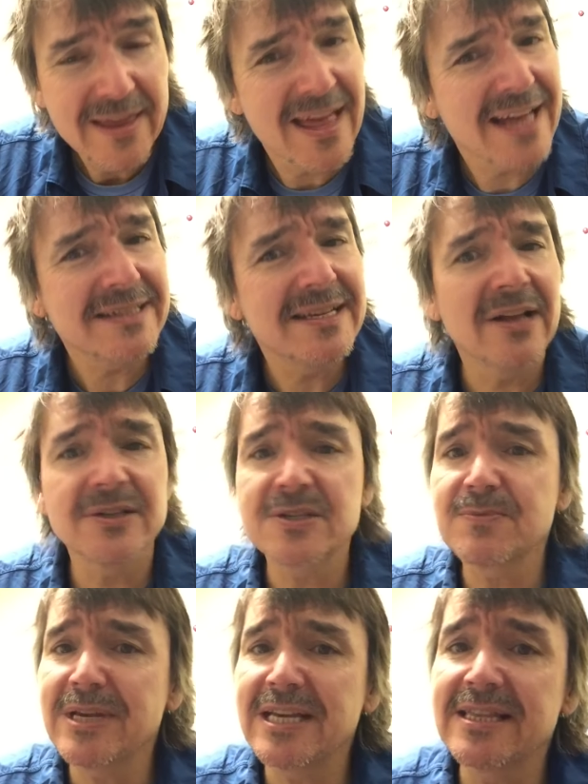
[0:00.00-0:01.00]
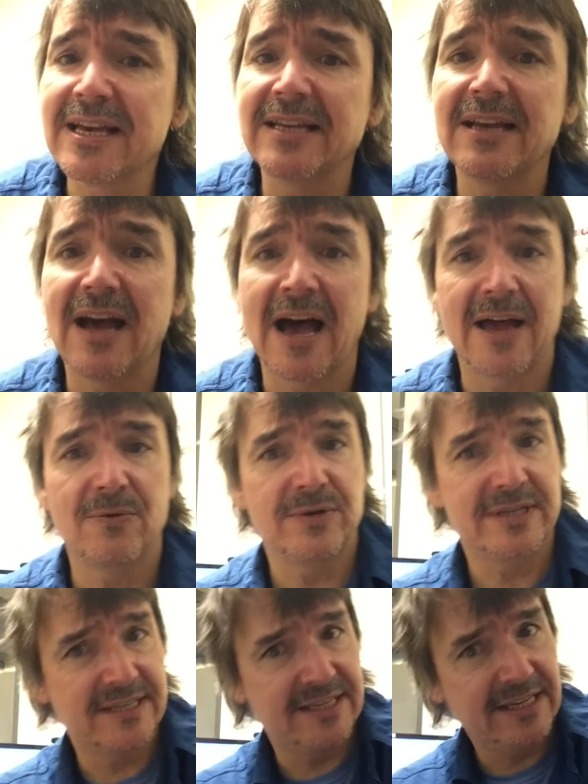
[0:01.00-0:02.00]
That tells me that I
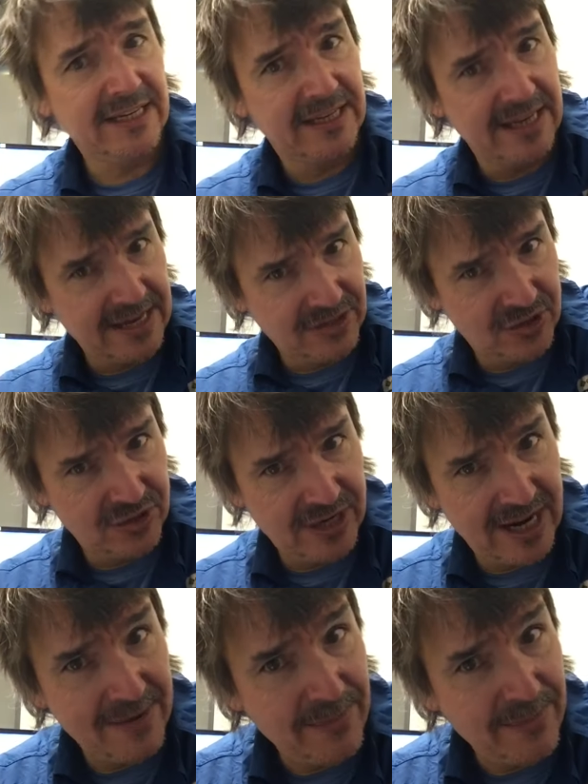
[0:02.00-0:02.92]
was sick yesterday